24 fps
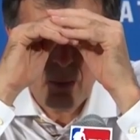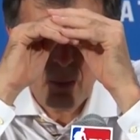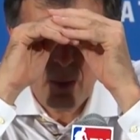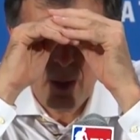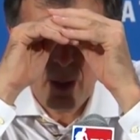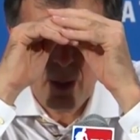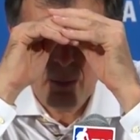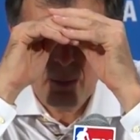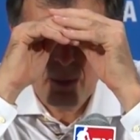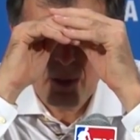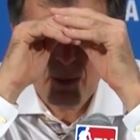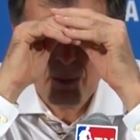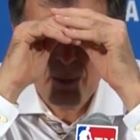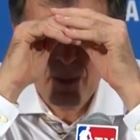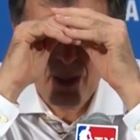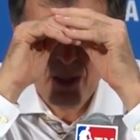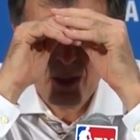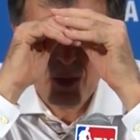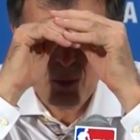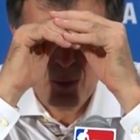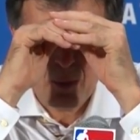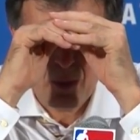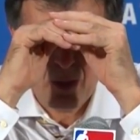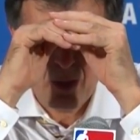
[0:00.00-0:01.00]
We had
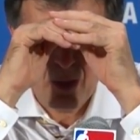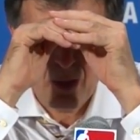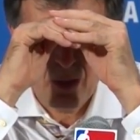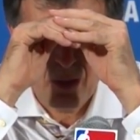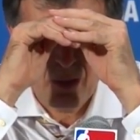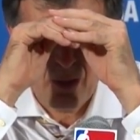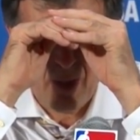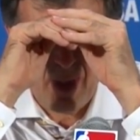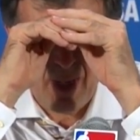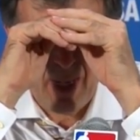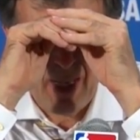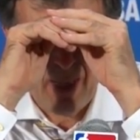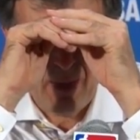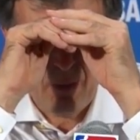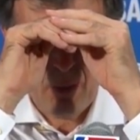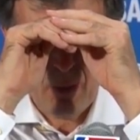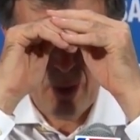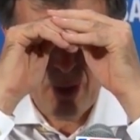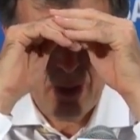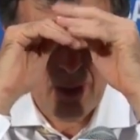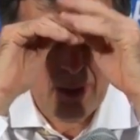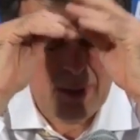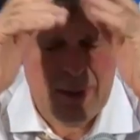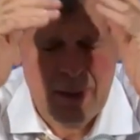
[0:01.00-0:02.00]
mismatches we should drive. We
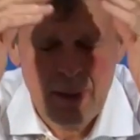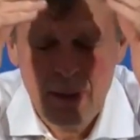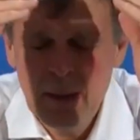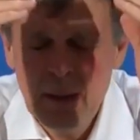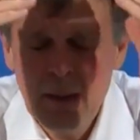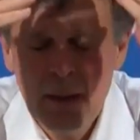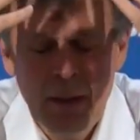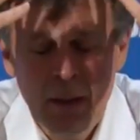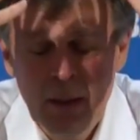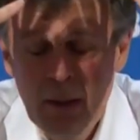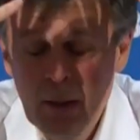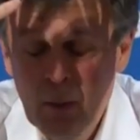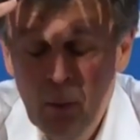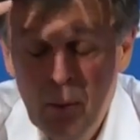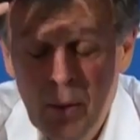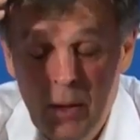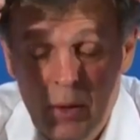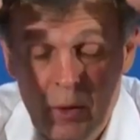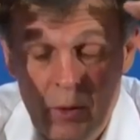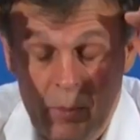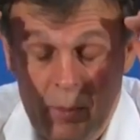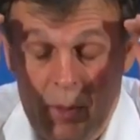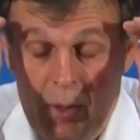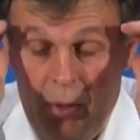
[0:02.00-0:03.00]
just we
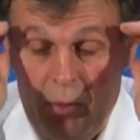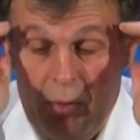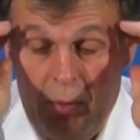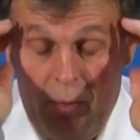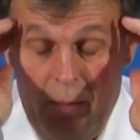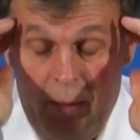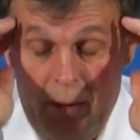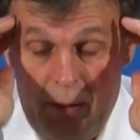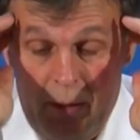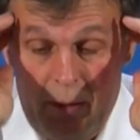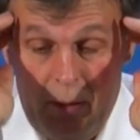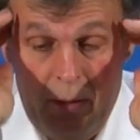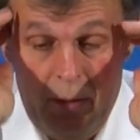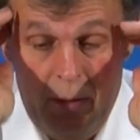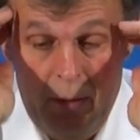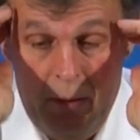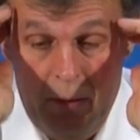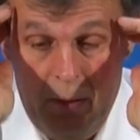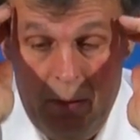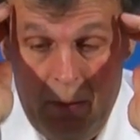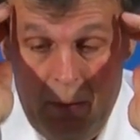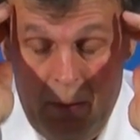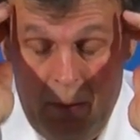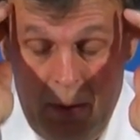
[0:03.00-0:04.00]
held the ball too much.
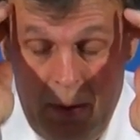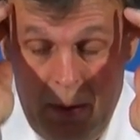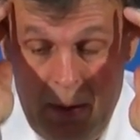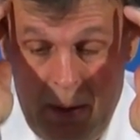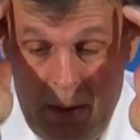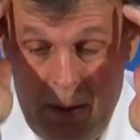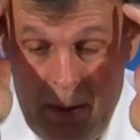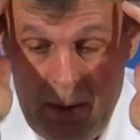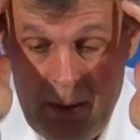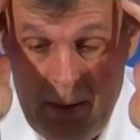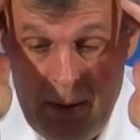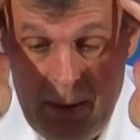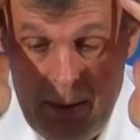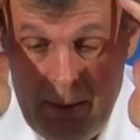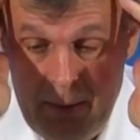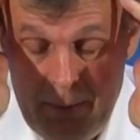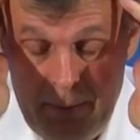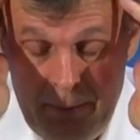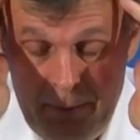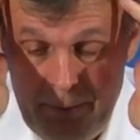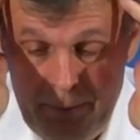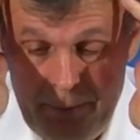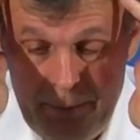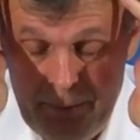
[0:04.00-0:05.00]
We didn't um,
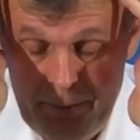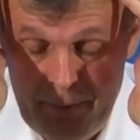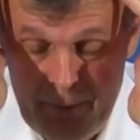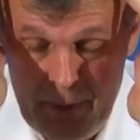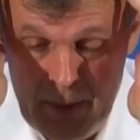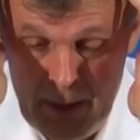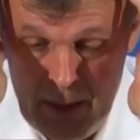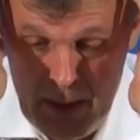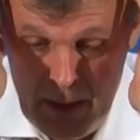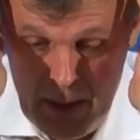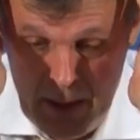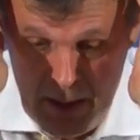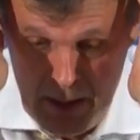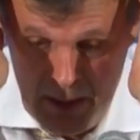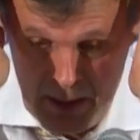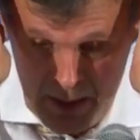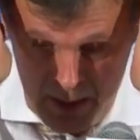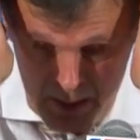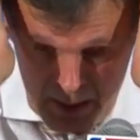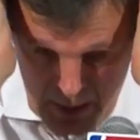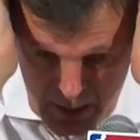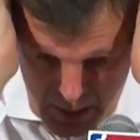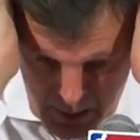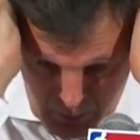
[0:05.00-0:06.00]

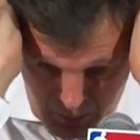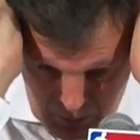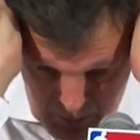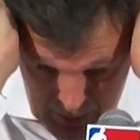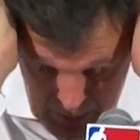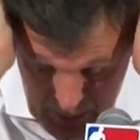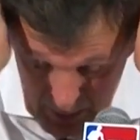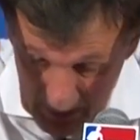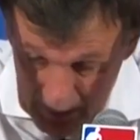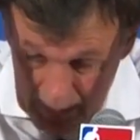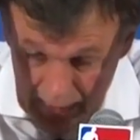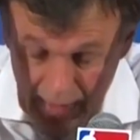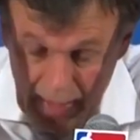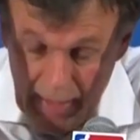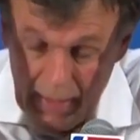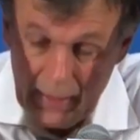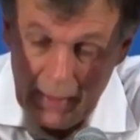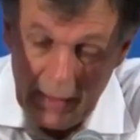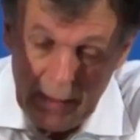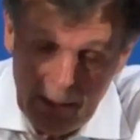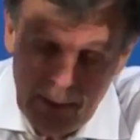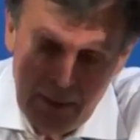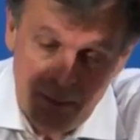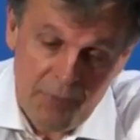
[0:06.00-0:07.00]
we didn't attack
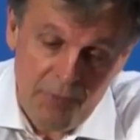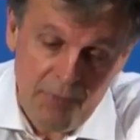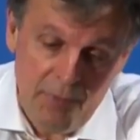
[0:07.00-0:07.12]
enough.